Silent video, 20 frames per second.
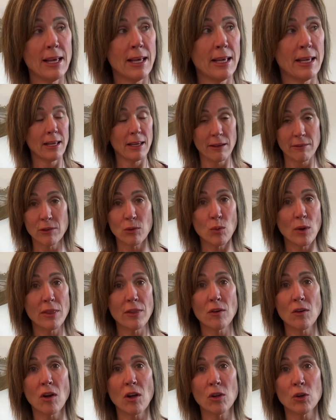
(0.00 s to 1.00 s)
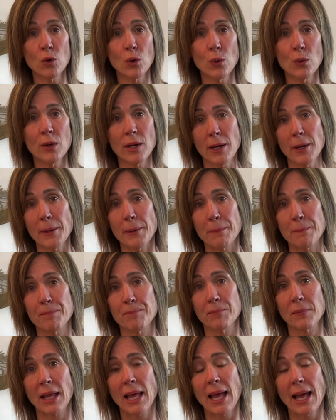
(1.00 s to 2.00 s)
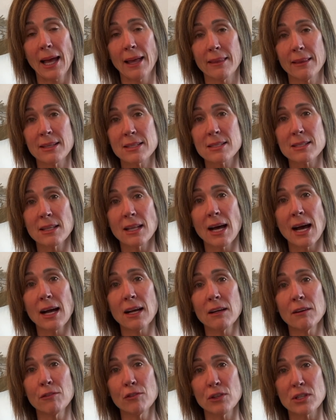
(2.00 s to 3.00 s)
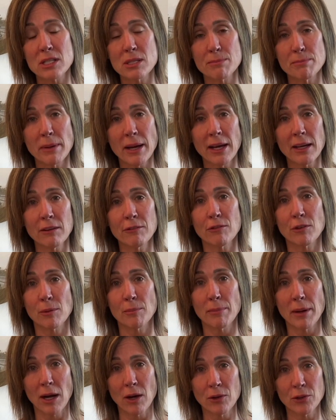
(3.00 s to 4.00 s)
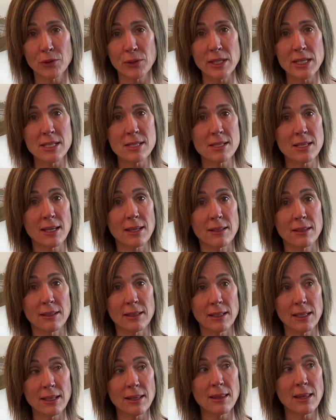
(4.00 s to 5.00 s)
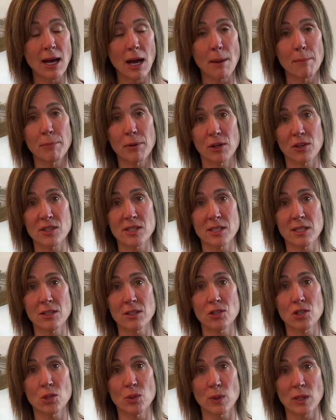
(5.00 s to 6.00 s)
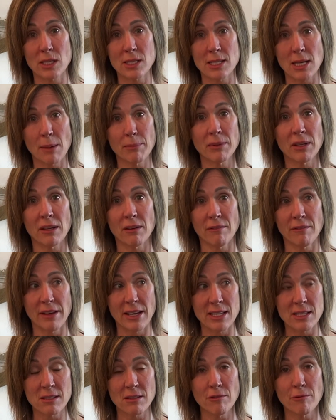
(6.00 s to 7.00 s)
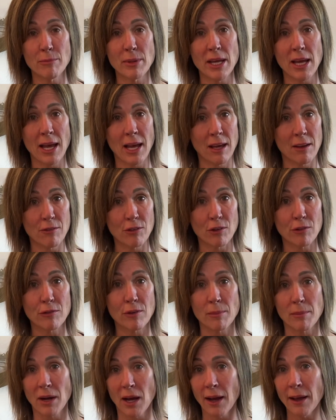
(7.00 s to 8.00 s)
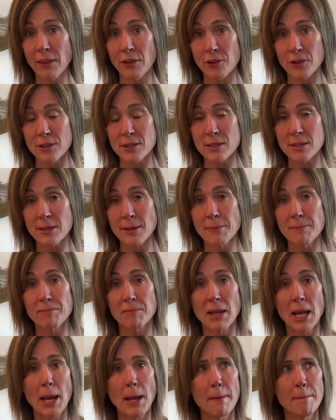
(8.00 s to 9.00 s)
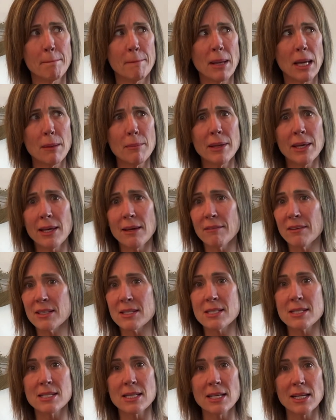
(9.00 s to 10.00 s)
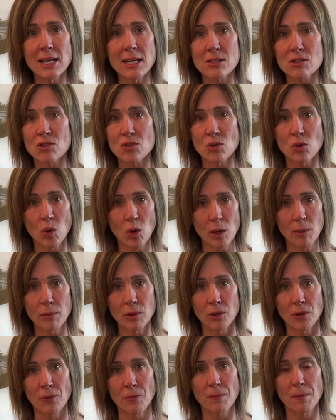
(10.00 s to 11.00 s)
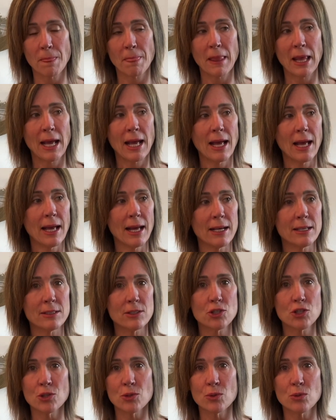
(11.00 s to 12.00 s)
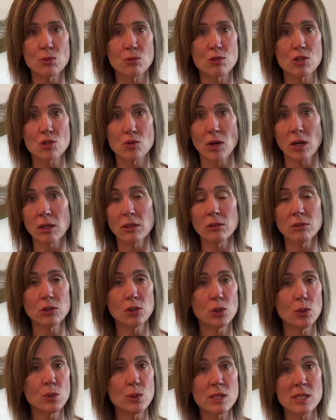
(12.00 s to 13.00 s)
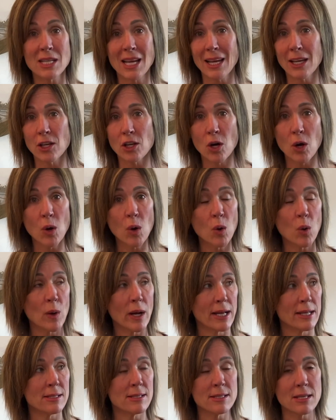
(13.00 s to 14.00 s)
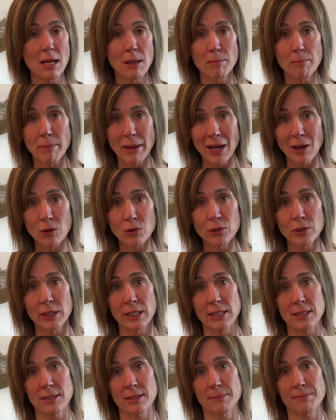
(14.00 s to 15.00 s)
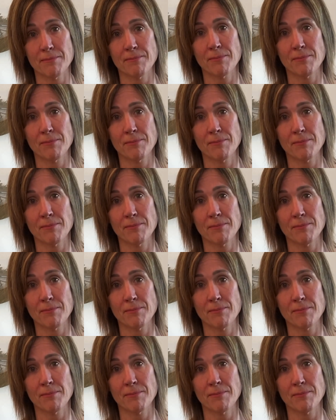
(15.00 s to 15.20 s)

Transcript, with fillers: even when they're all grown up. And this lack of respect for boundaries can lead that person to accept invasive behavior from others, maybe even see it as normal, and to struggle to say no and set boundaries.